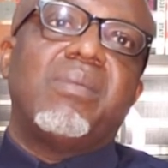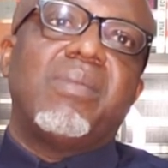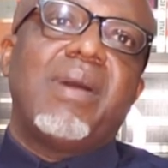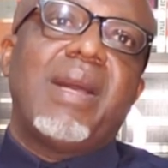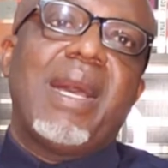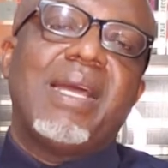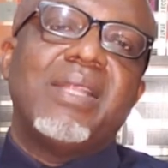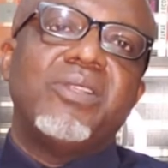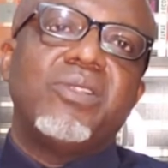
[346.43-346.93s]

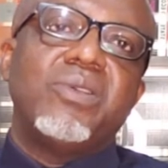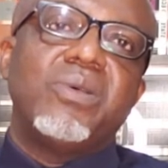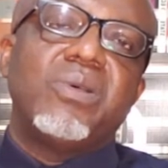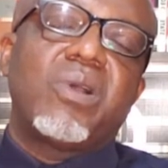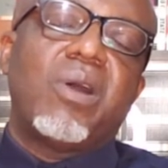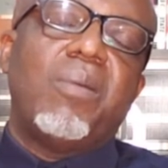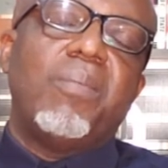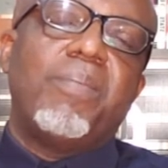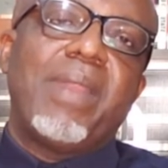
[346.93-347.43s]

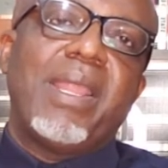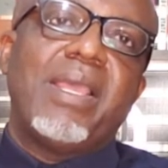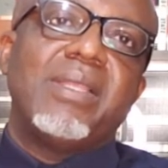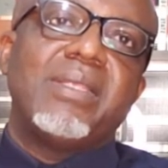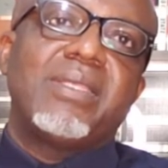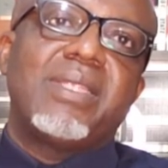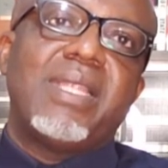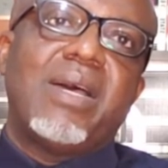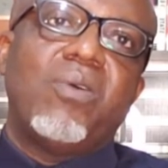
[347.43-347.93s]
handle
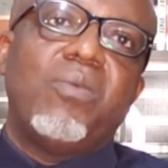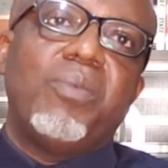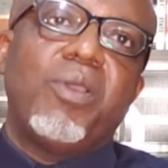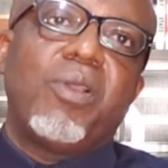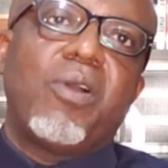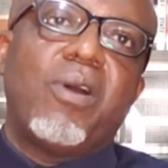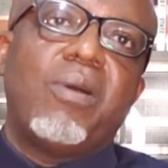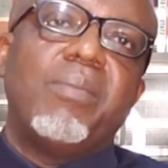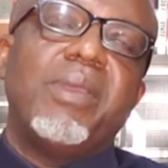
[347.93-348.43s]
complaints that will
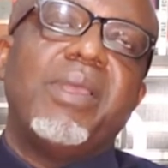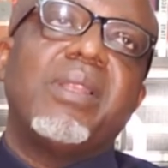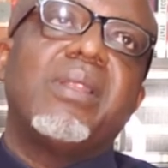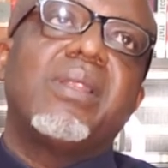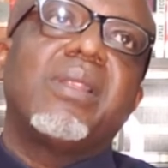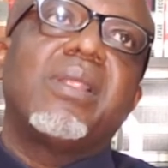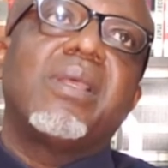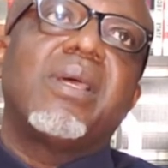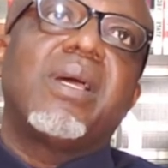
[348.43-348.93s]
be
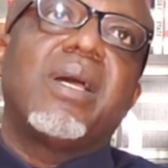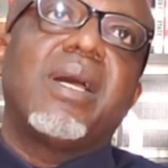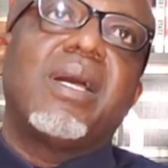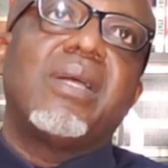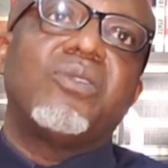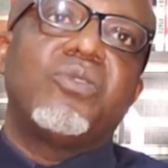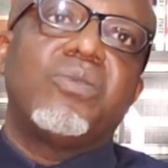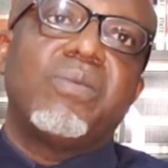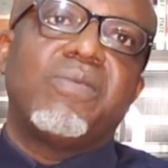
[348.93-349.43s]
coming
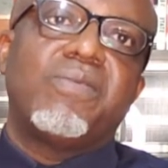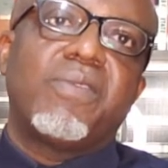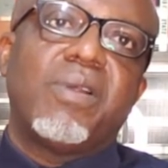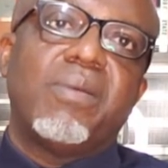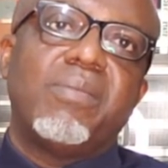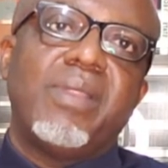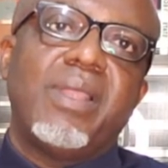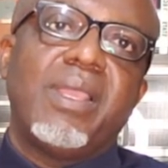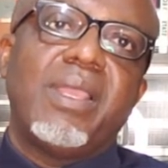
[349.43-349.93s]

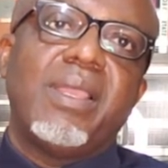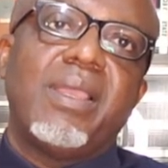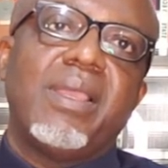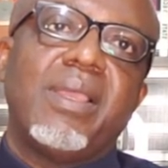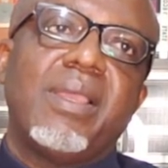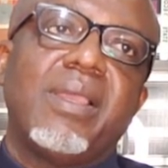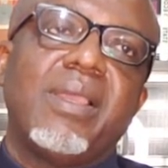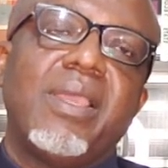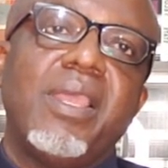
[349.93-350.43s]
from
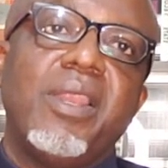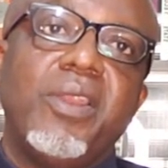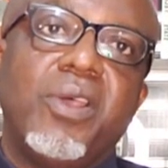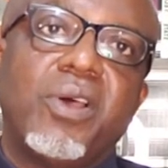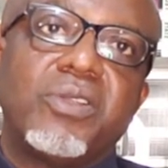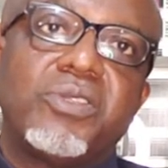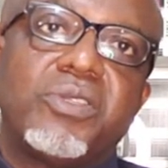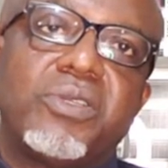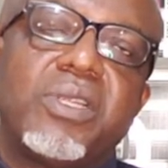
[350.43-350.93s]
the
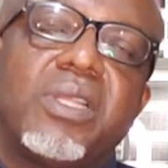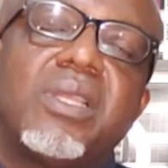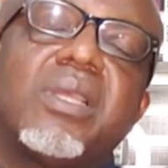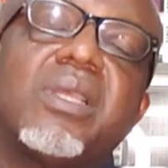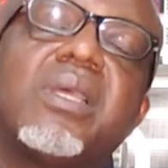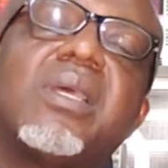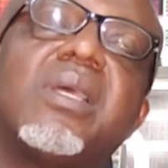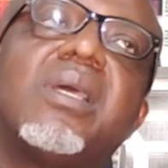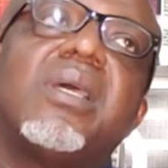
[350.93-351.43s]
industry,
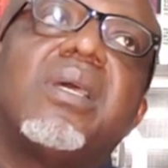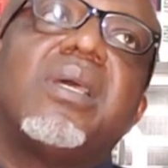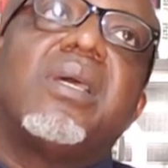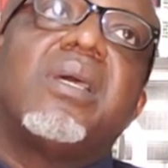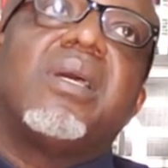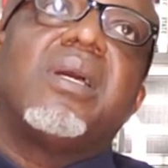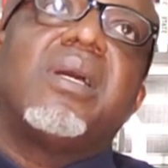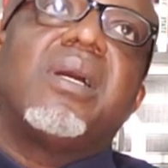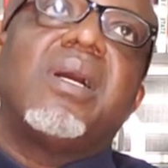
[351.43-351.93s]

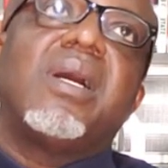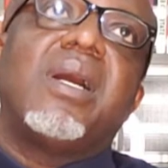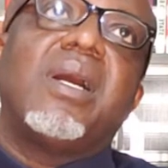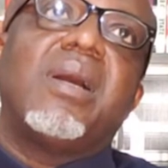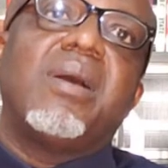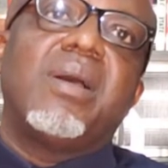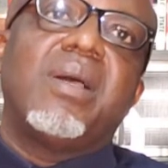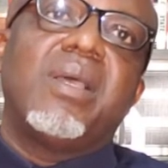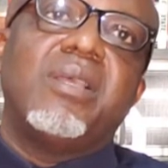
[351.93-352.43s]

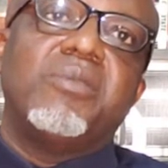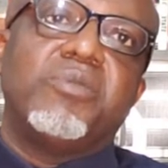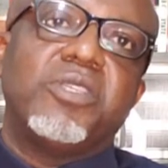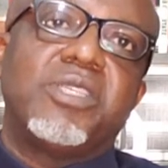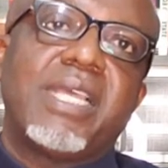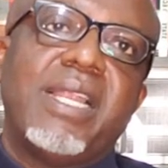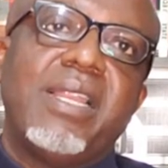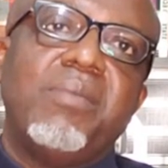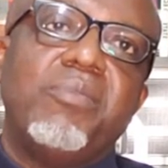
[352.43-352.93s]

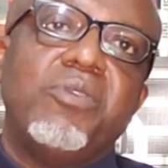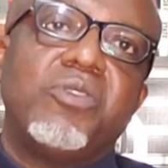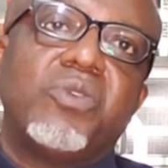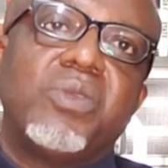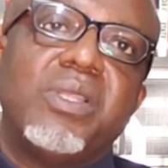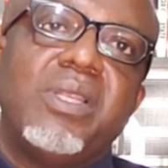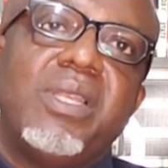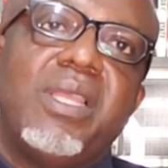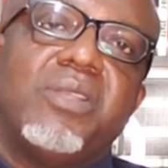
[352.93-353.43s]
especially
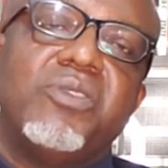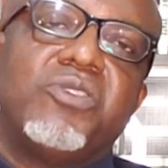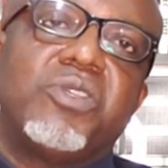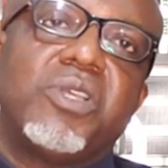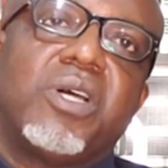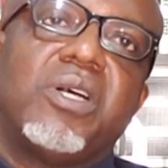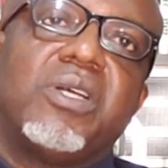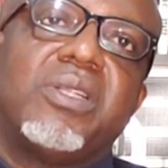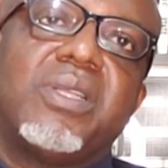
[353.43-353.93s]
between the
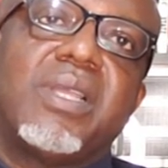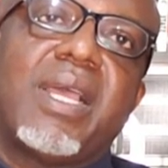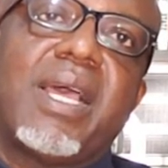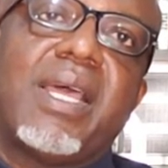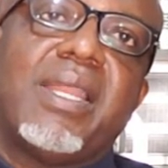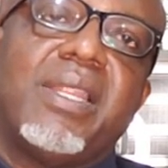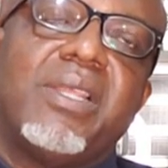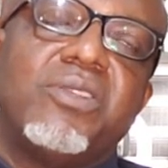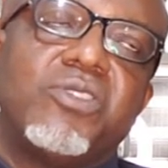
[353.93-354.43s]
insured
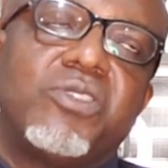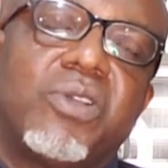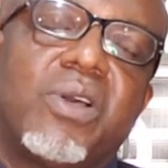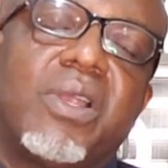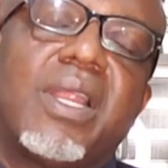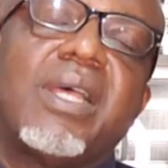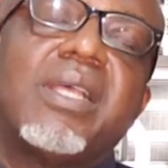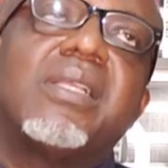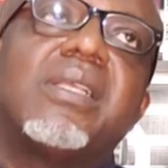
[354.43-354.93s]
and the
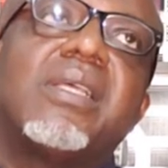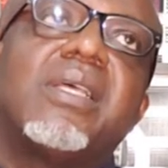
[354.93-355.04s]
insurer.